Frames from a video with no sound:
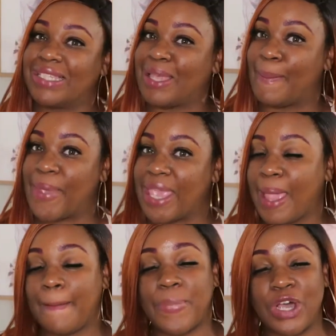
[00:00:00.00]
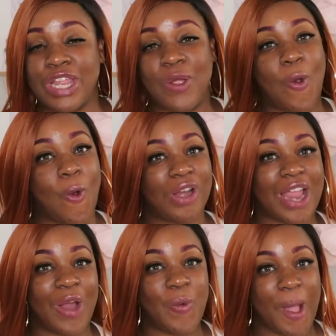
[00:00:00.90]
to being put on
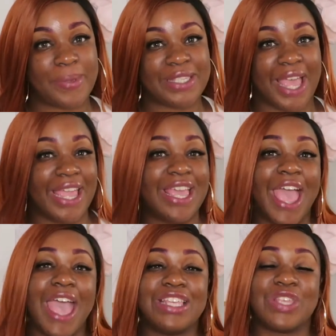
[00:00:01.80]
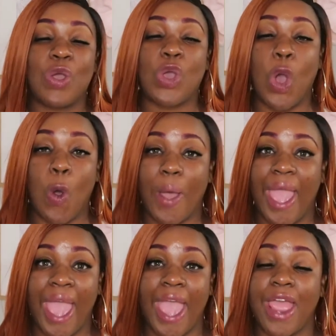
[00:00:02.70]
our website. So go
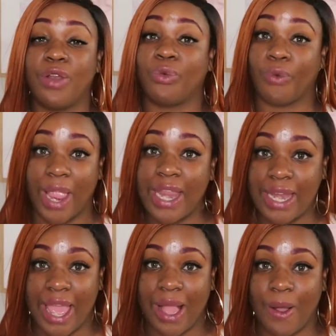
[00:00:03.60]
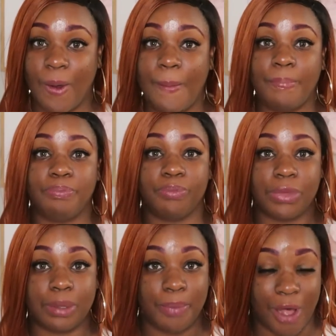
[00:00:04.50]
ahead right now,
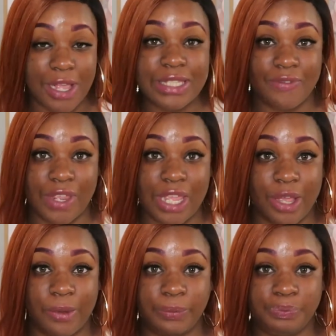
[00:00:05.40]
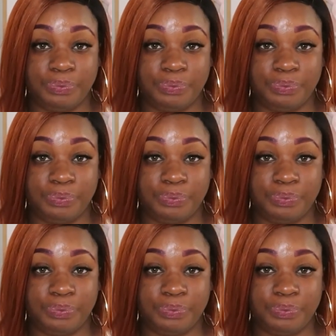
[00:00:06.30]
pause the video,